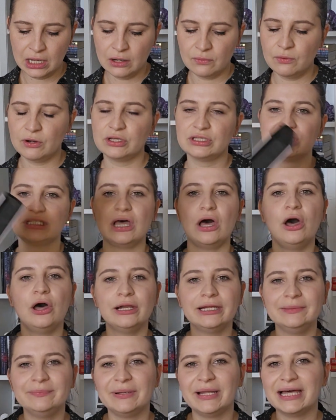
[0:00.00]
was
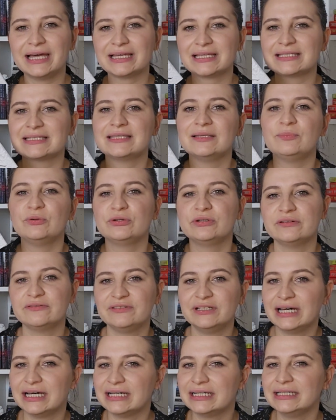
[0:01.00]
Holly Black's The Book of
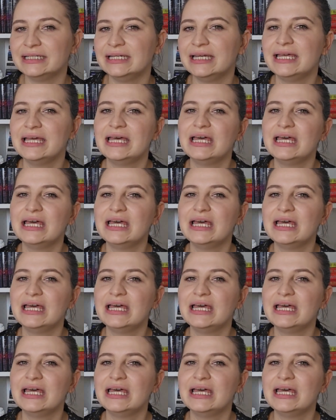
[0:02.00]
Night.